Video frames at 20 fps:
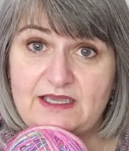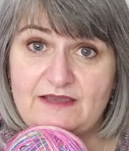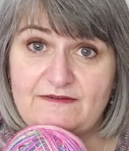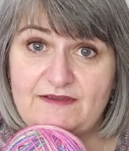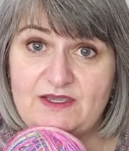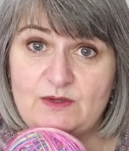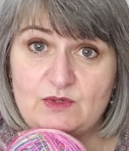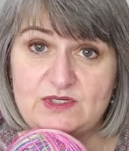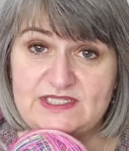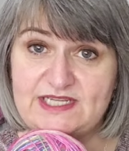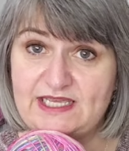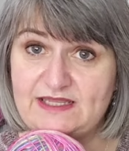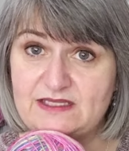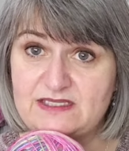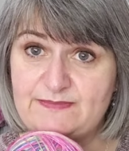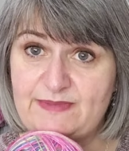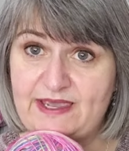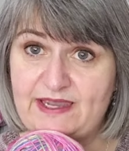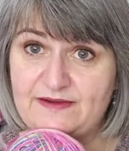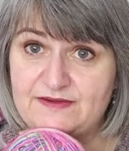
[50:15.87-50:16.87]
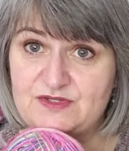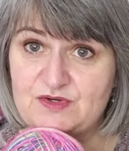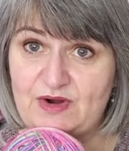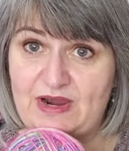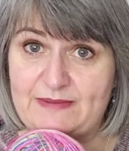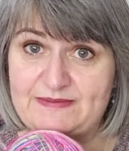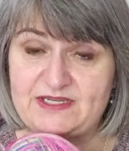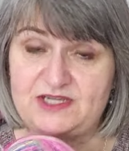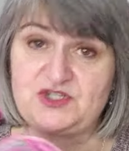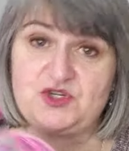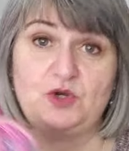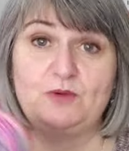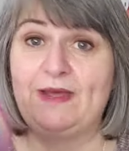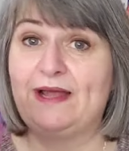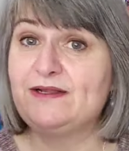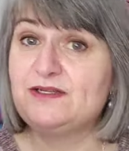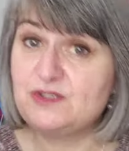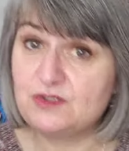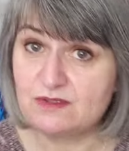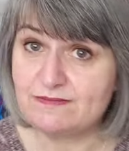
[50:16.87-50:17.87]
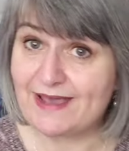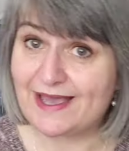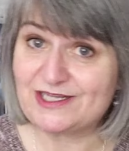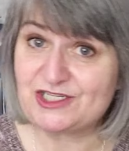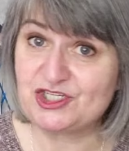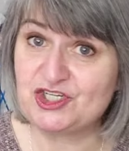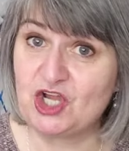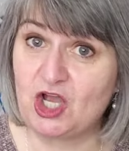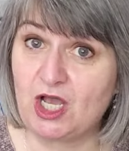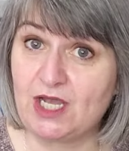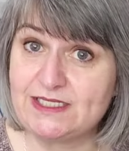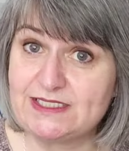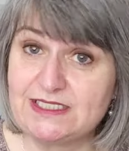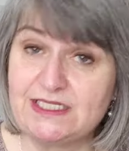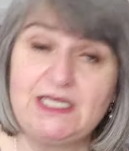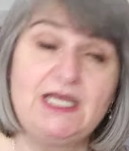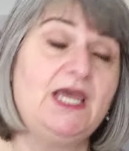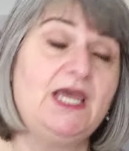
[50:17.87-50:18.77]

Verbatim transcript: if he would take this bag of scraps. I showed him how to do the magic knot